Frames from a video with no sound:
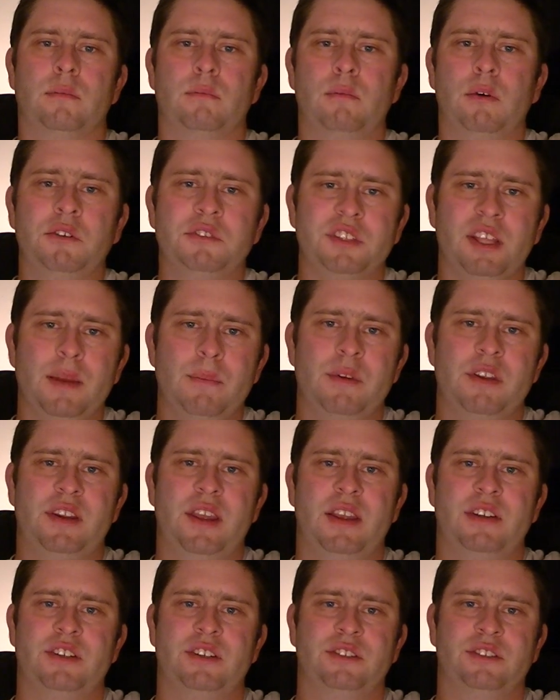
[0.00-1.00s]
Most
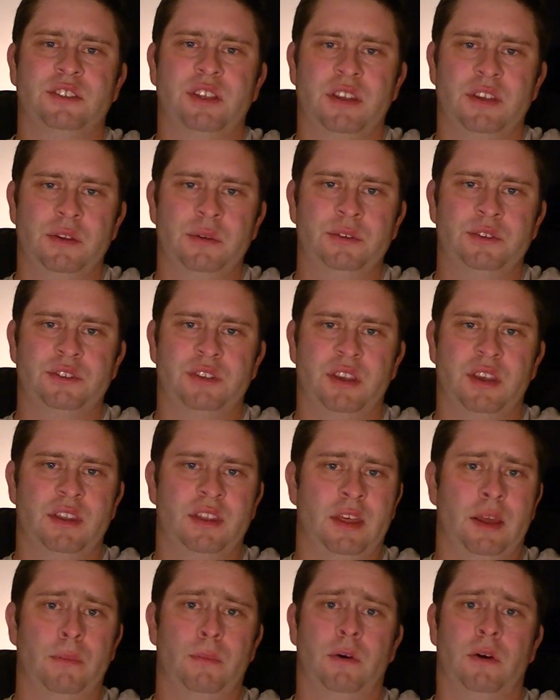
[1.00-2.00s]
amputations that you see
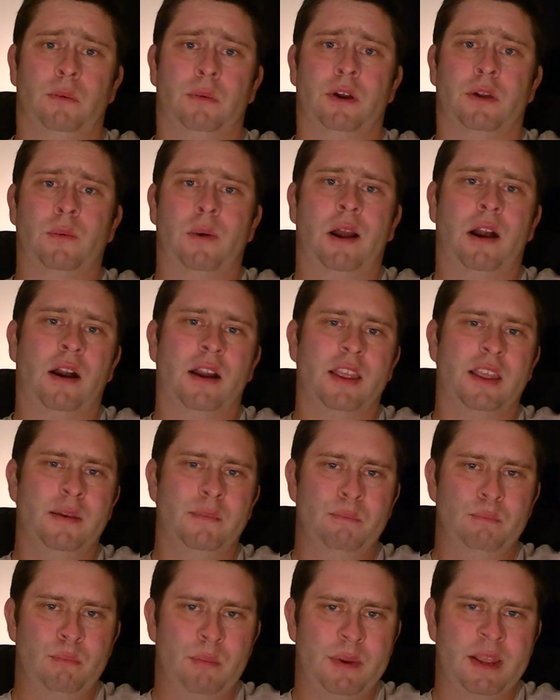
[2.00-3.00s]
that will require
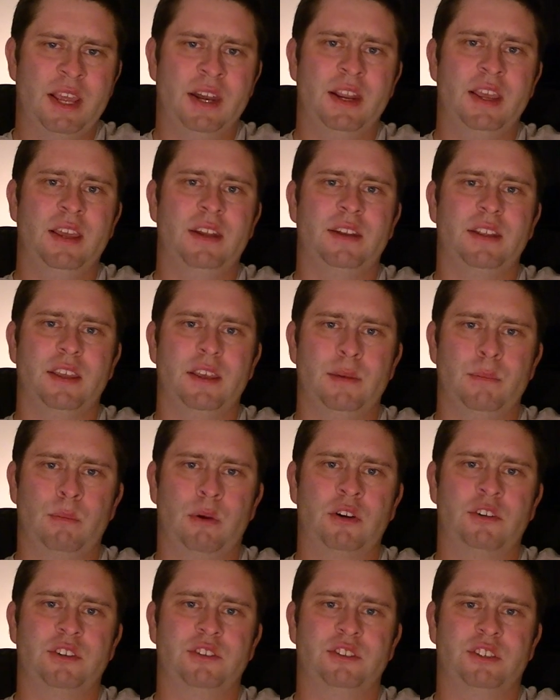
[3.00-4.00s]
immediate
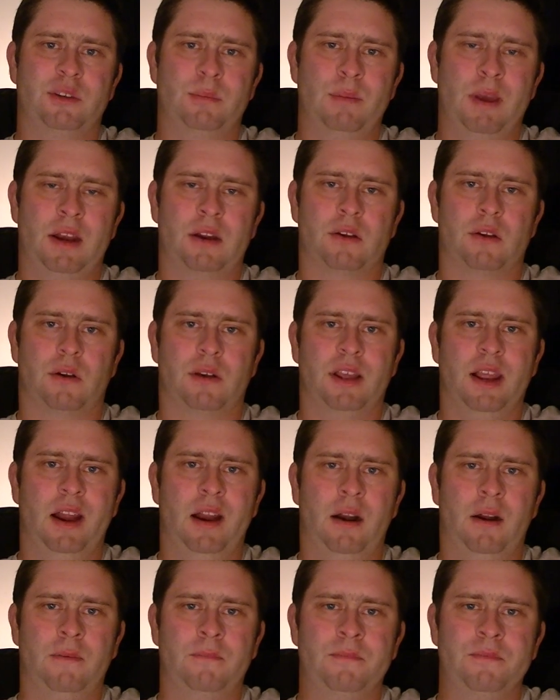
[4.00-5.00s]
emergency medical
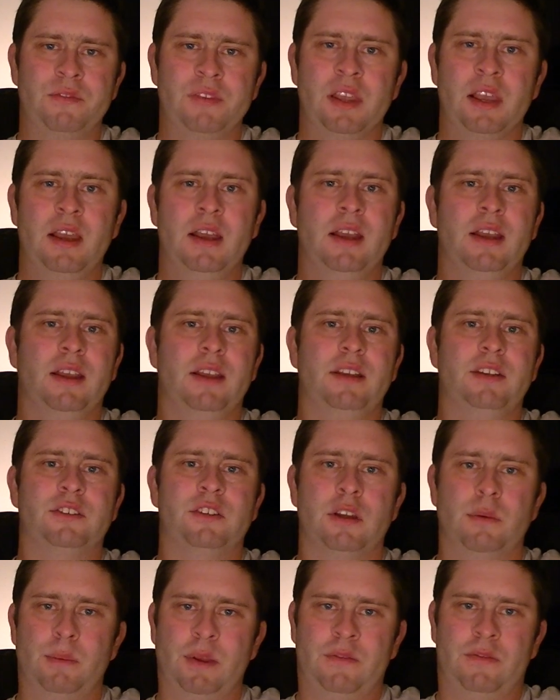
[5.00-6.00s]
care
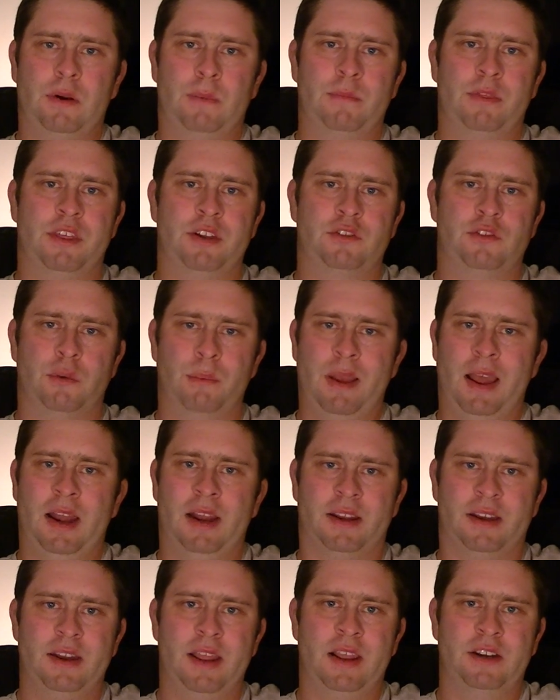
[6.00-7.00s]
is going to be from the
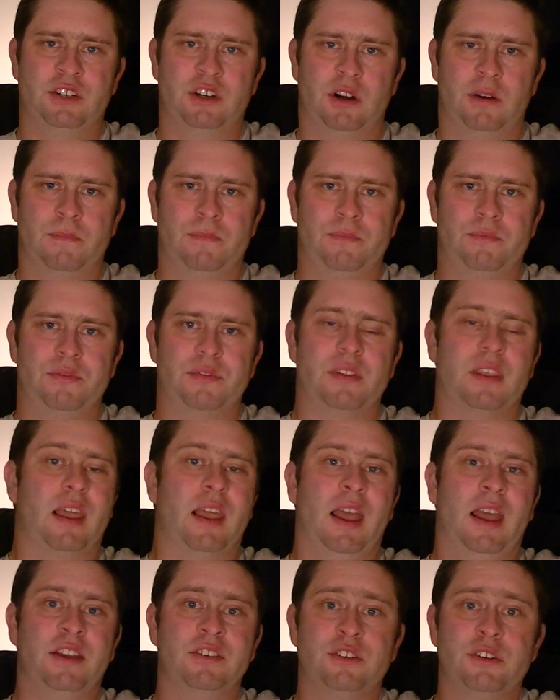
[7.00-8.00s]
traumatic nature.
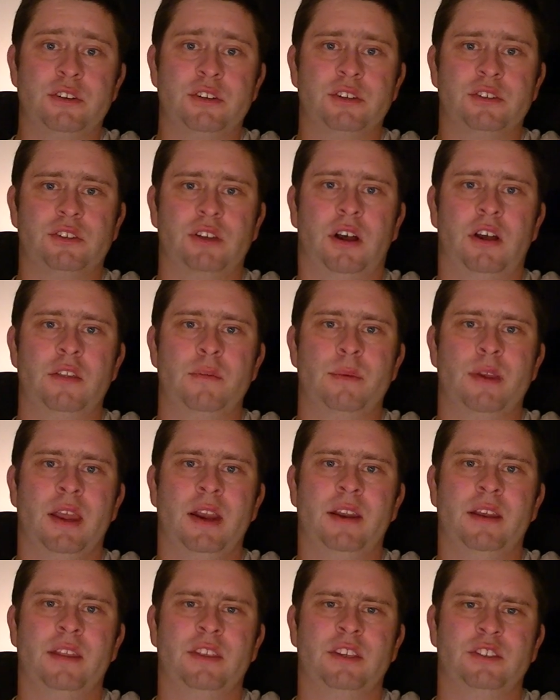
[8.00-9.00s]
As you just saw in the
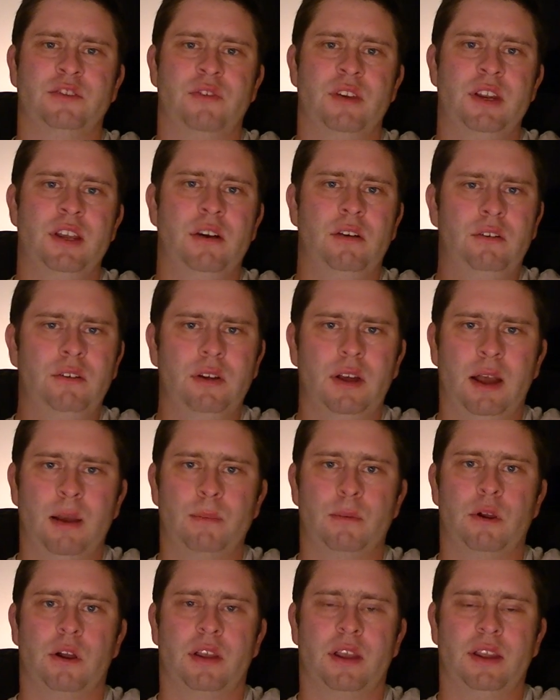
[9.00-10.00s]
beginning of this video,
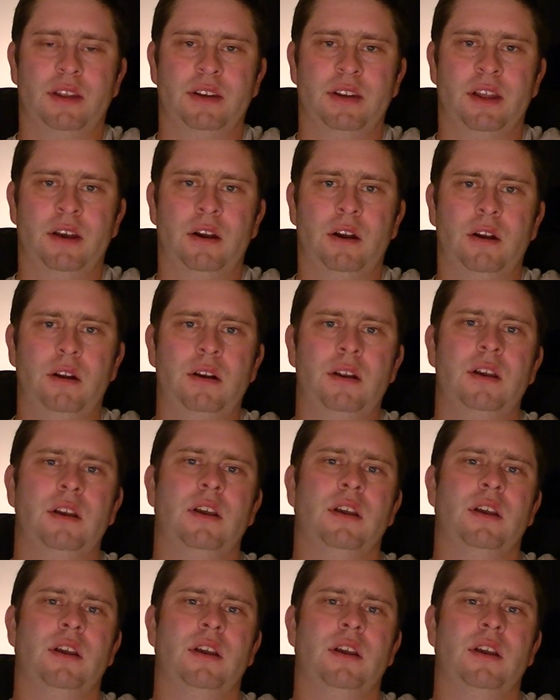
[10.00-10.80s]
I'm cooking dinner,